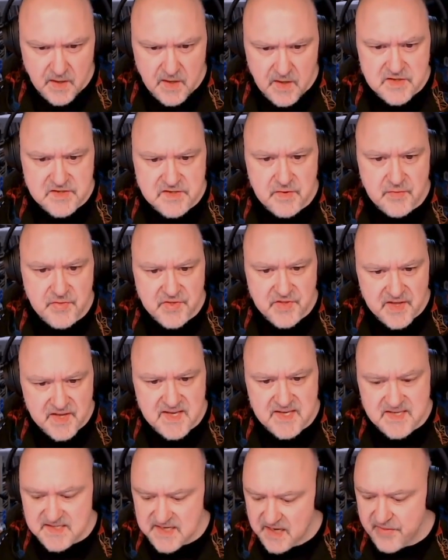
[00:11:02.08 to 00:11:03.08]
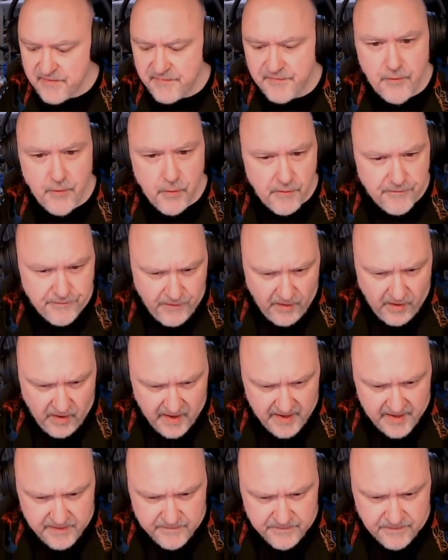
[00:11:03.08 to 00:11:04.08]
So these are the four,
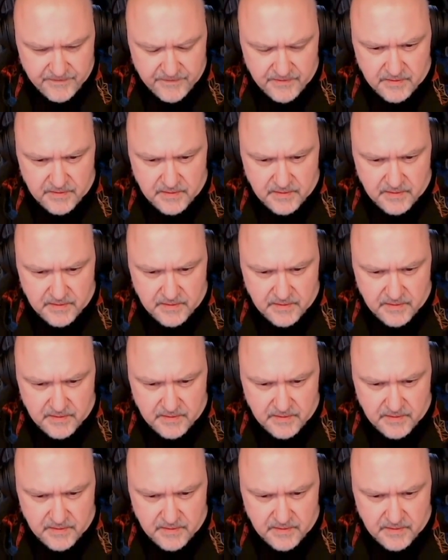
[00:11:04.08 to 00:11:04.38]
five,